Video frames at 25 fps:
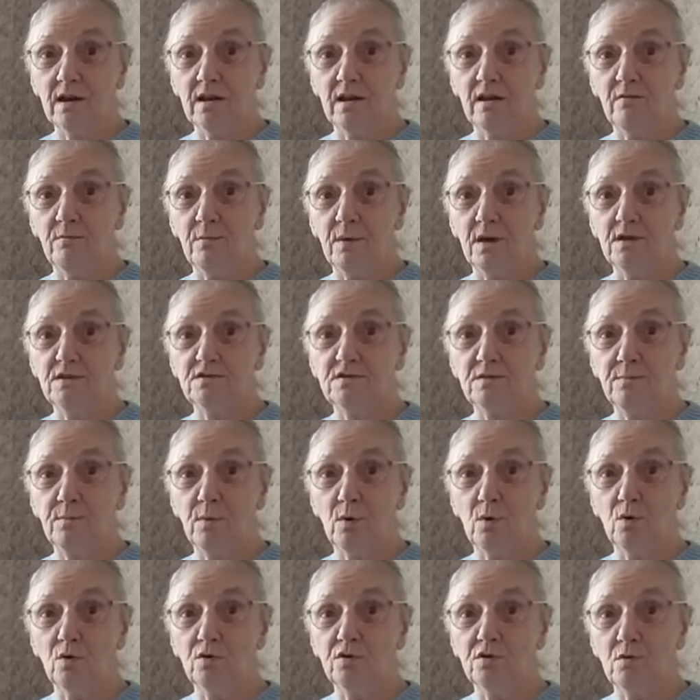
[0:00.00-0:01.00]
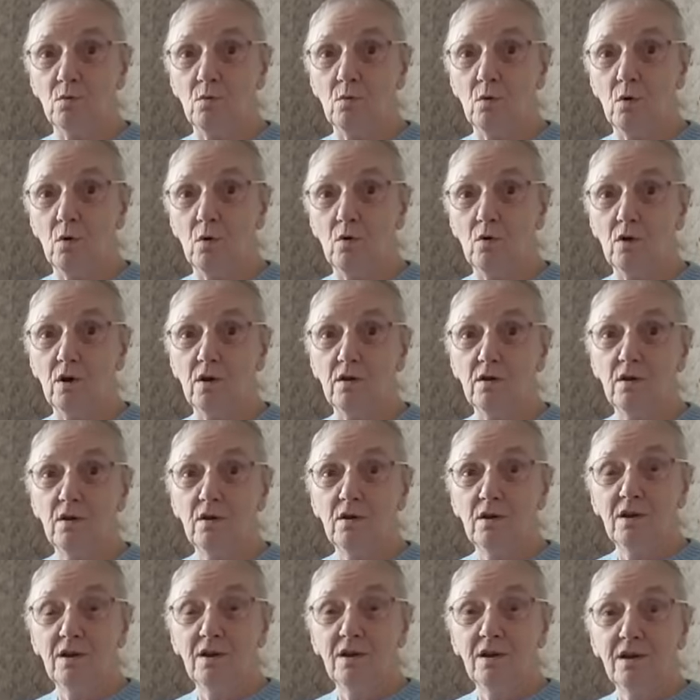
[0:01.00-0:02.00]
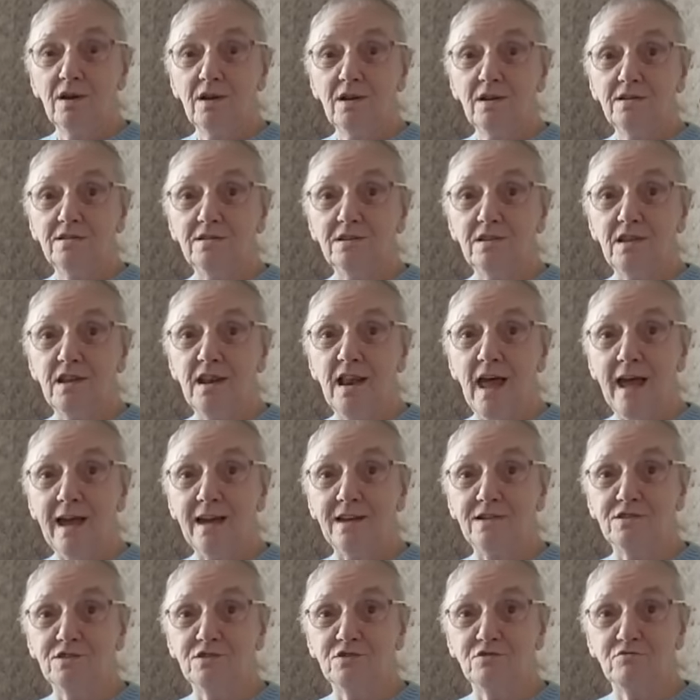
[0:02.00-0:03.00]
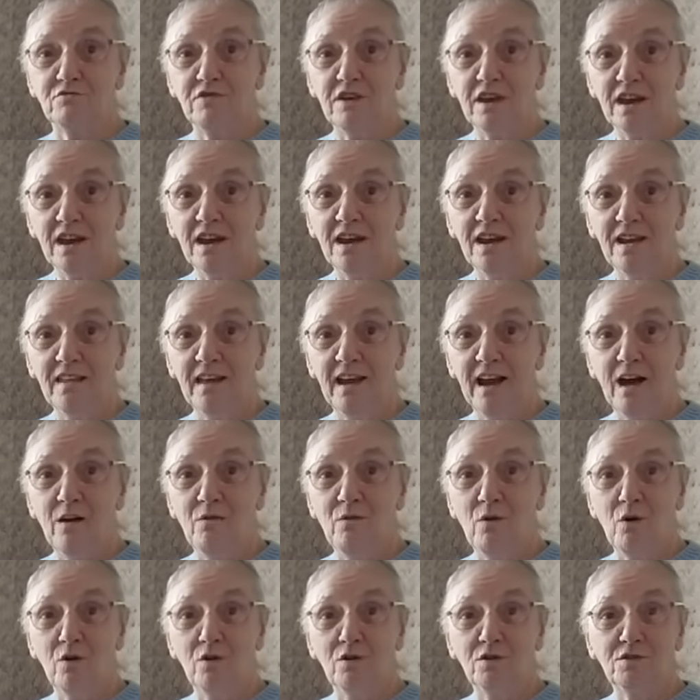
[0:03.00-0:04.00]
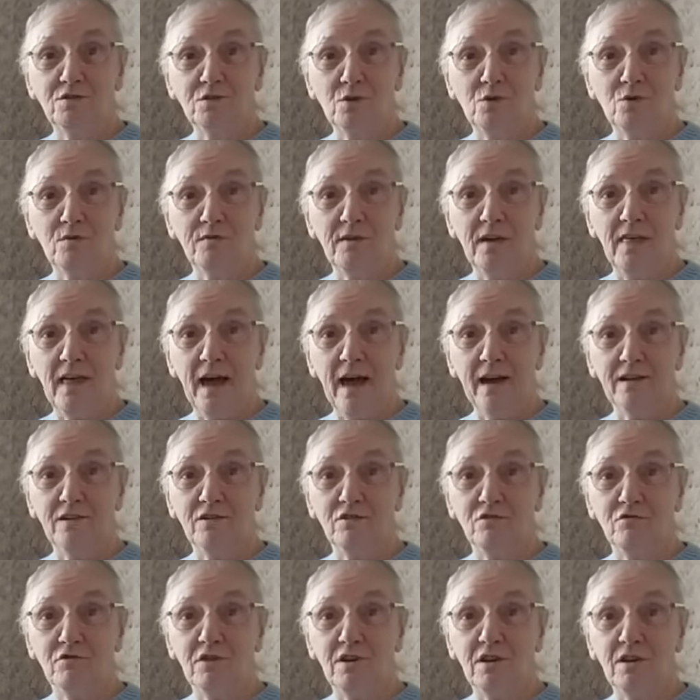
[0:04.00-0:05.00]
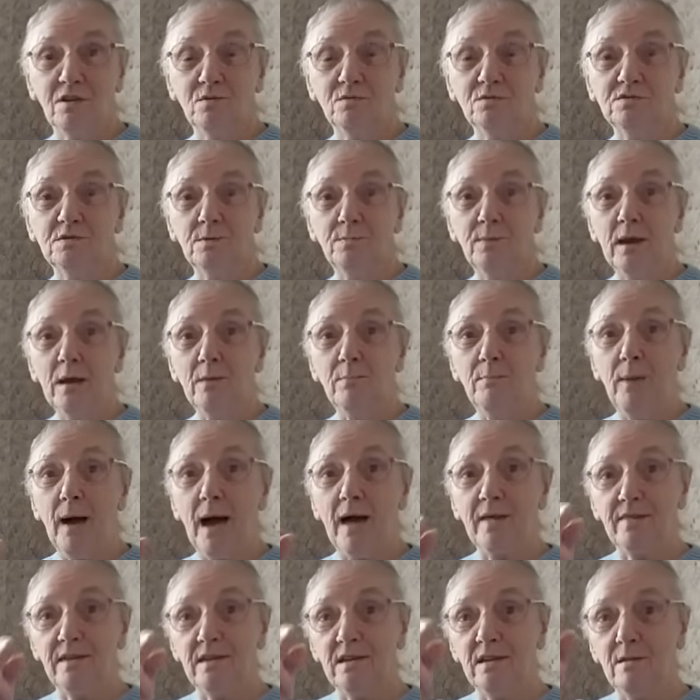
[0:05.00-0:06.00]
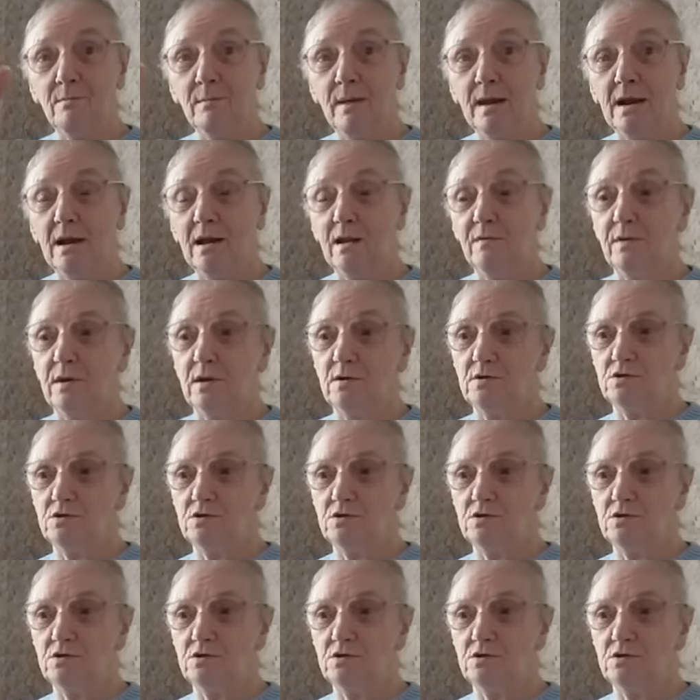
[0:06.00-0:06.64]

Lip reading: that gave me support to walk to the next green, and then I walked over that green. There was a big path in the middle of